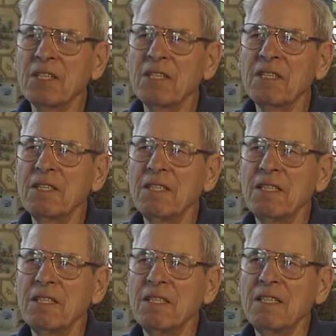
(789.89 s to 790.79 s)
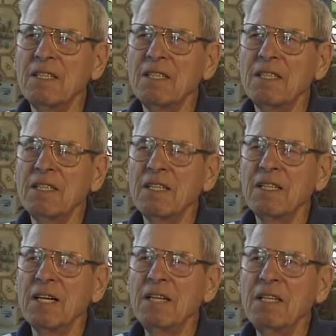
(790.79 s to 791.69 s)

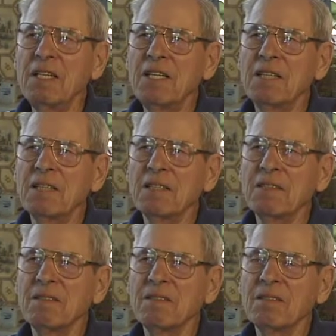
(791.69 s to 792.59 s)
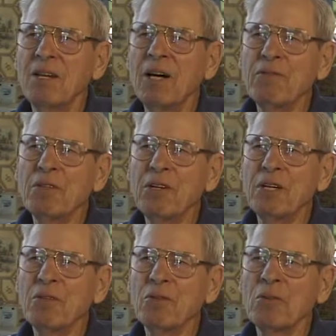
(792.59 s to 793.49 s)
I think off and
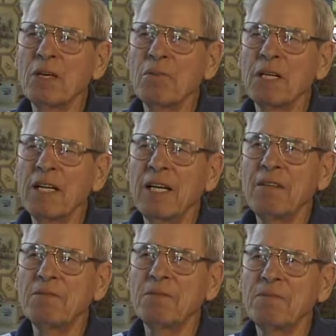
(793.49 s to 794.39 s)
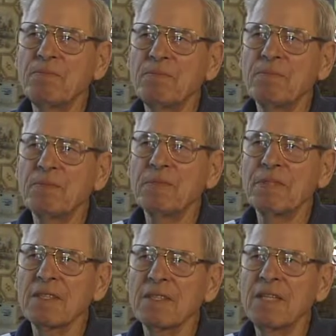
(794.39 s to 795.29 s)
on throughout my life,
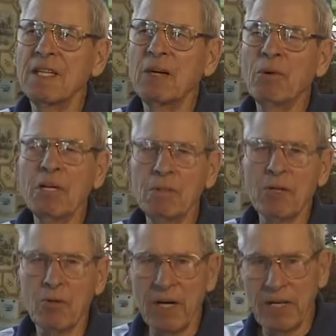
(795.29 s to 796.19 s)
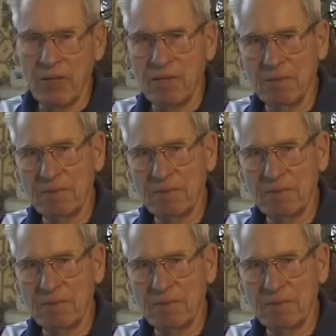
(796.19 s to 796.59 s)
I wanted to be a writer.